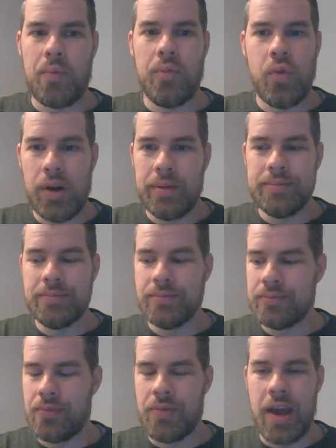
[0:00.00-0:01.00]
Well,
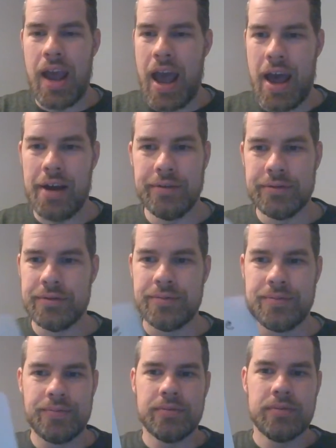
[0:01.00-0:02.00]
they have
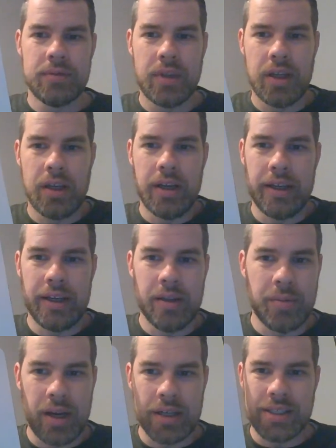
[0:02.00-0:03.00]
a
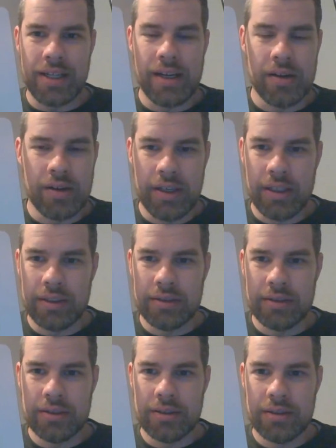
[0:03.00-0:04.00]
hitbox area.
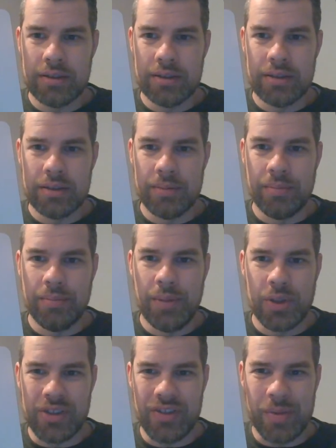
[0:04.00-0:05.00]

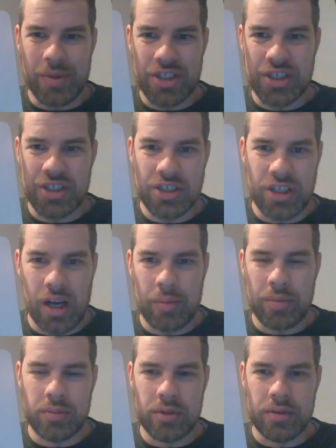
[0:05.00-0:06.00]
Most of them are
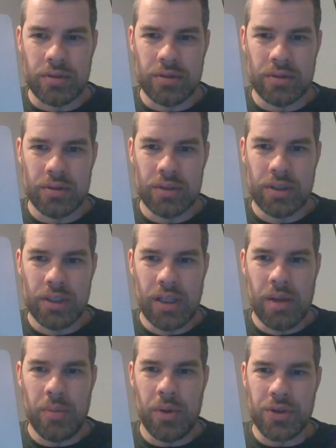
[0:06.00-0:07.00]
stompable.
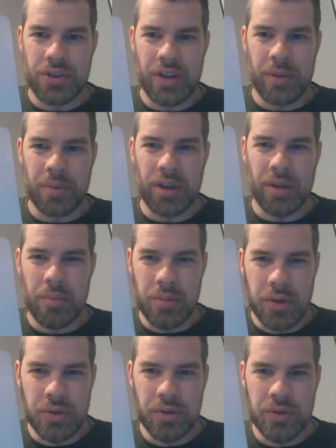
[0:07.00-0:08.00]
Most of them can
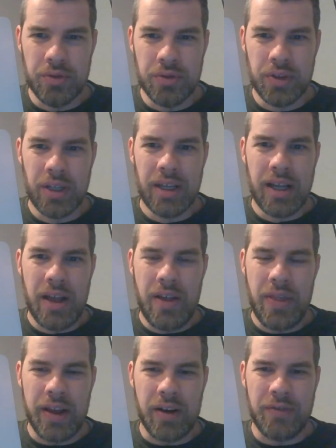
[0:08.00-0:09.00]
move.
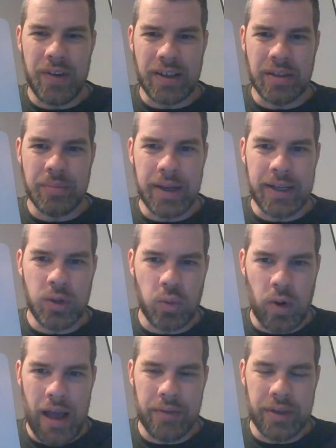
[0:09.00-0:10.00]
They are affected by
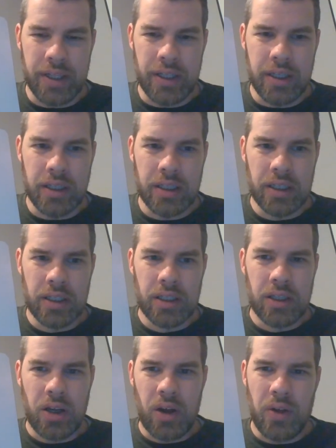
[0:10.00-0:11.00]
gravity.
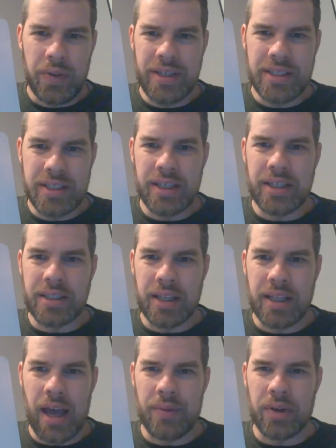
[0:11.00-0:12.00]
All these things that
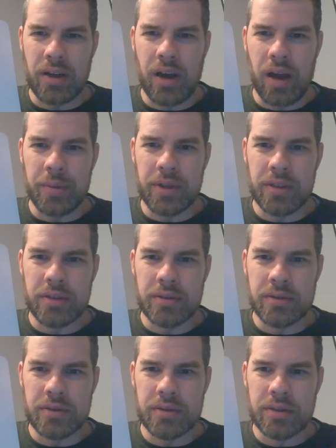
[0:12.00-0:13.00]
they have in common
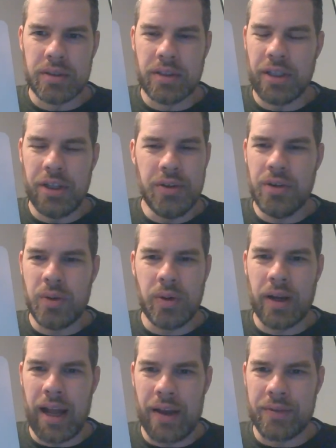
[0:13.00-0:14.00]
that you don't
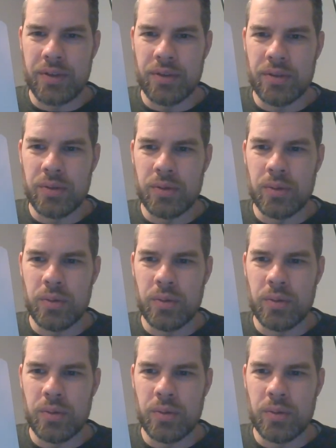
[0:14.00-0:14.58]
want to have to